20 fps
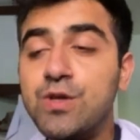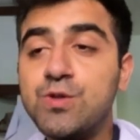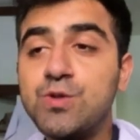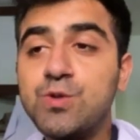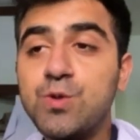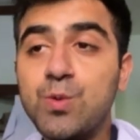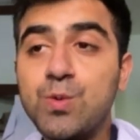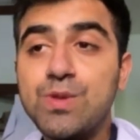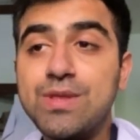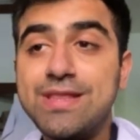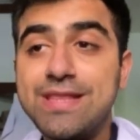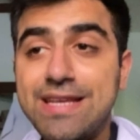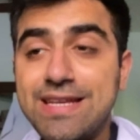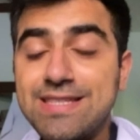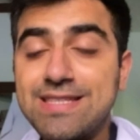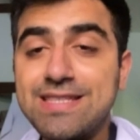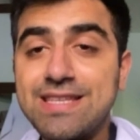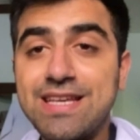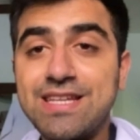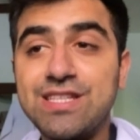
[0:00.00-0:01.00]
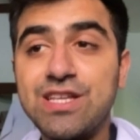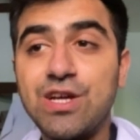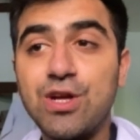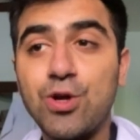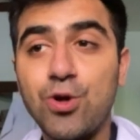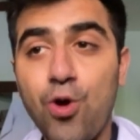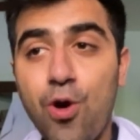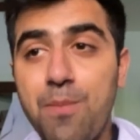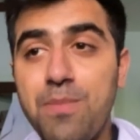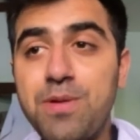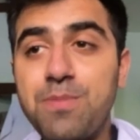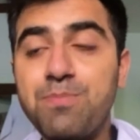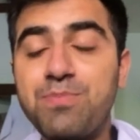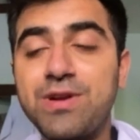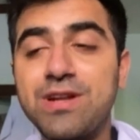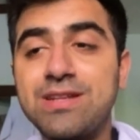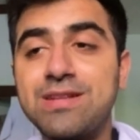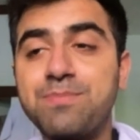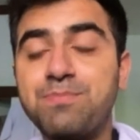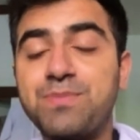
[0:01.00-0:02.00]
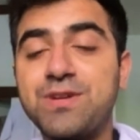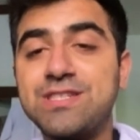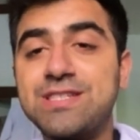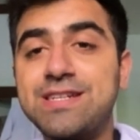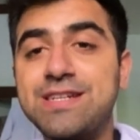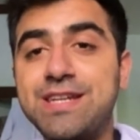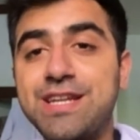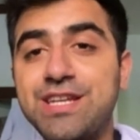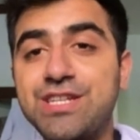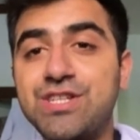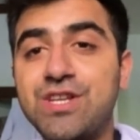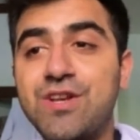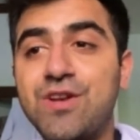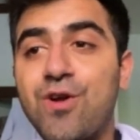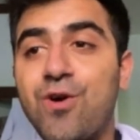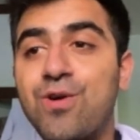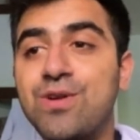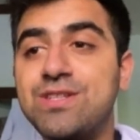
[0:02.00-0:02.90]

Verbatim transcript: so this is a common pre- presentation